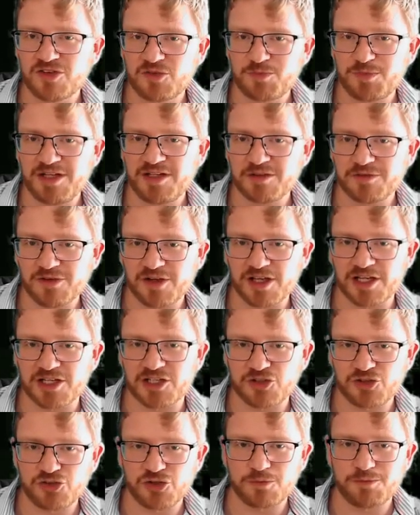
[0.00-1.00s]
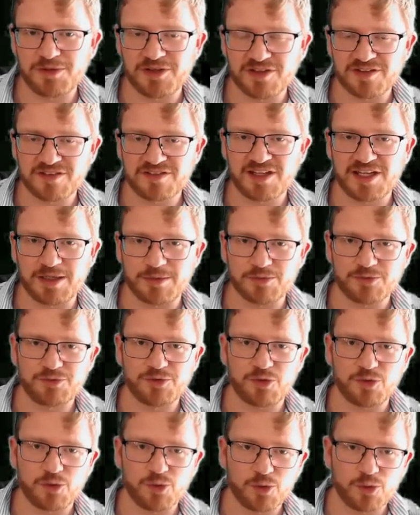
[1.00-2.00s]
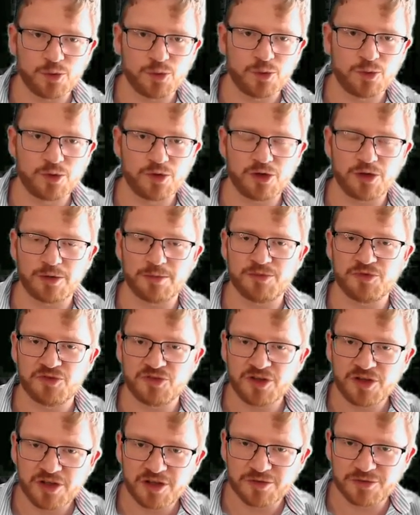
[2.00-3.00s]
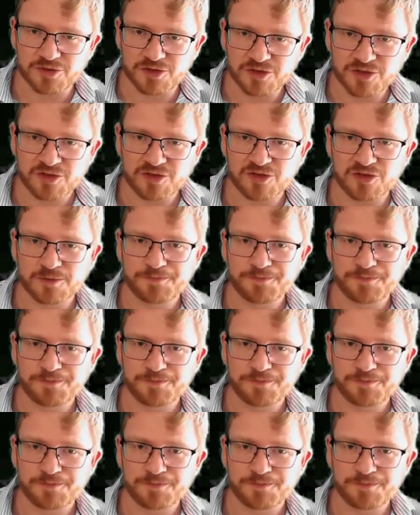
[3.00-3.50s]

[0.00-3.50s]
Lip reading: speed of light should be the same for all observers,